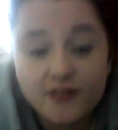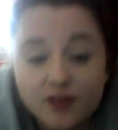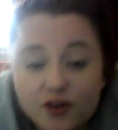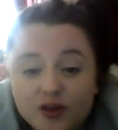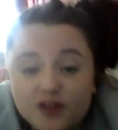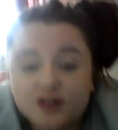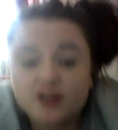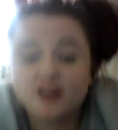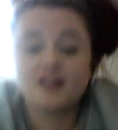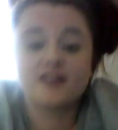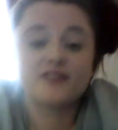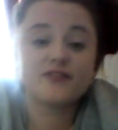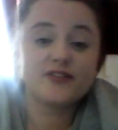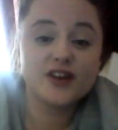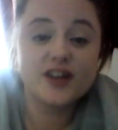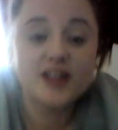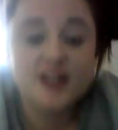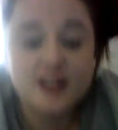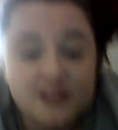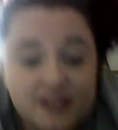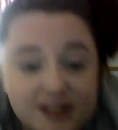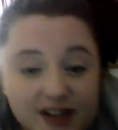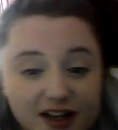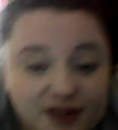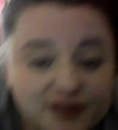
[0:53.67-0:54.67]
got no
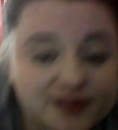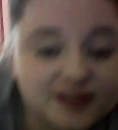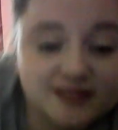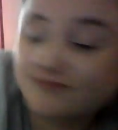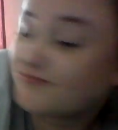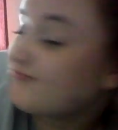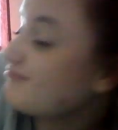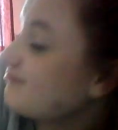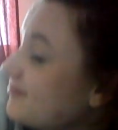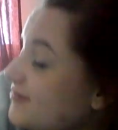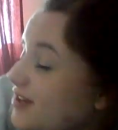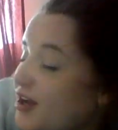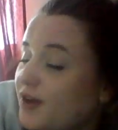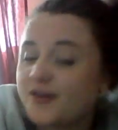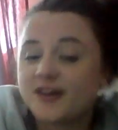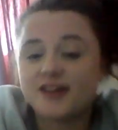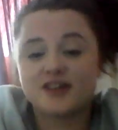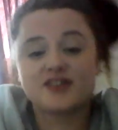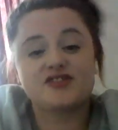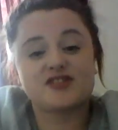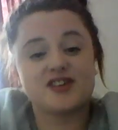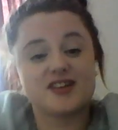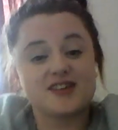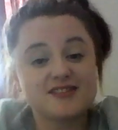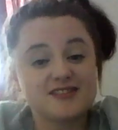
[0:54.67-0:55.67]
footage, no
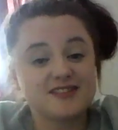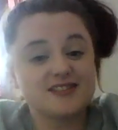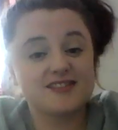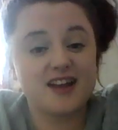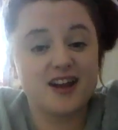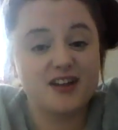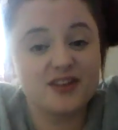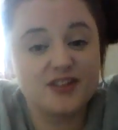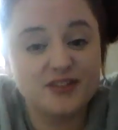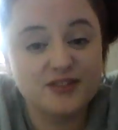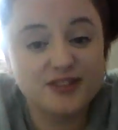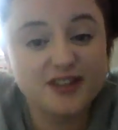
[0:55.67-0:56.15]
interest to tell you